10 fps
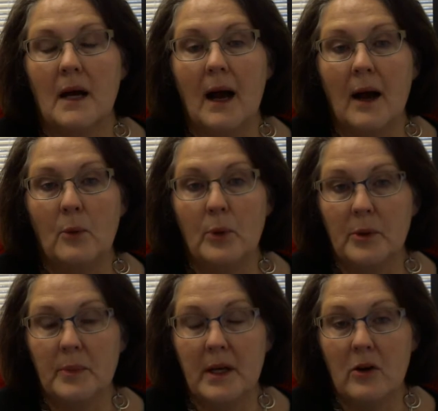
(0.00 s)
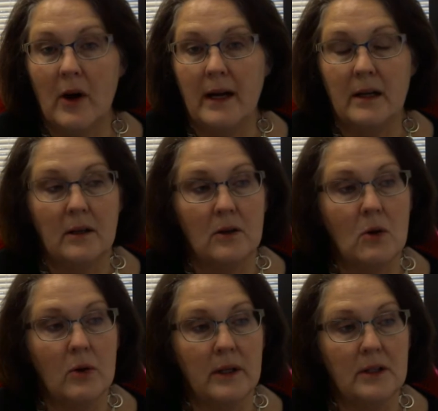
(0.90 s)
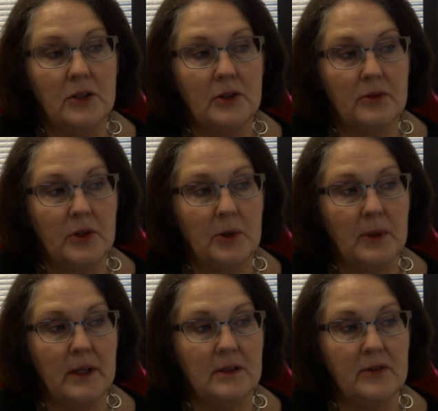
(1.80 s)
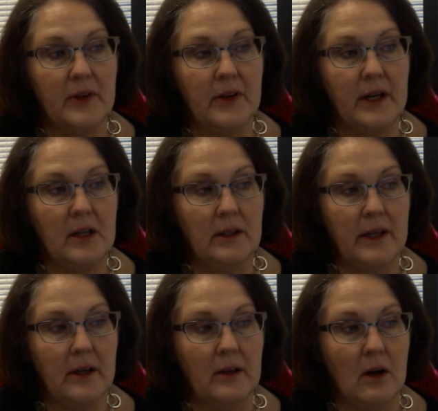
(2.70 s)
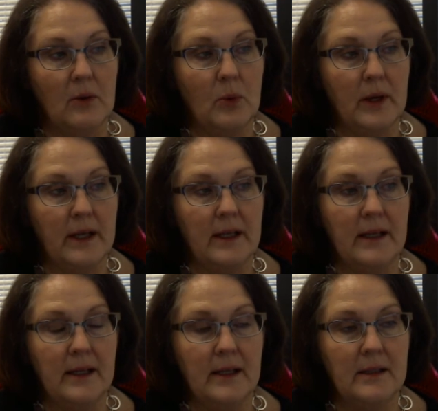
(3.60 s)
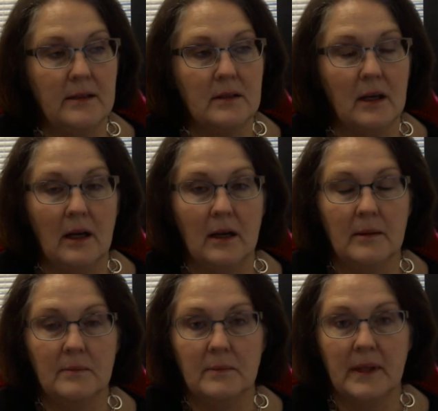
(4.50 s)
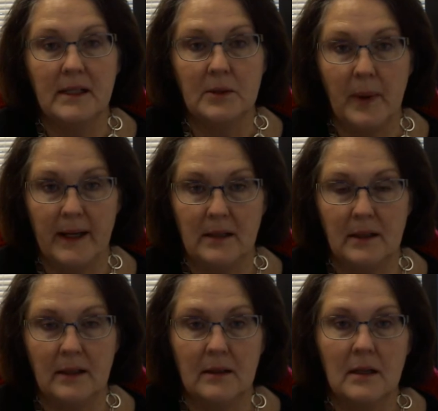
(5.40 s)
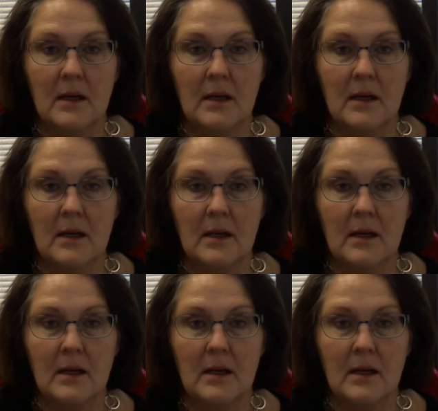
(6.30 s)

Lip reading: I will be grading according to the rubric. It's very clear on what is expected.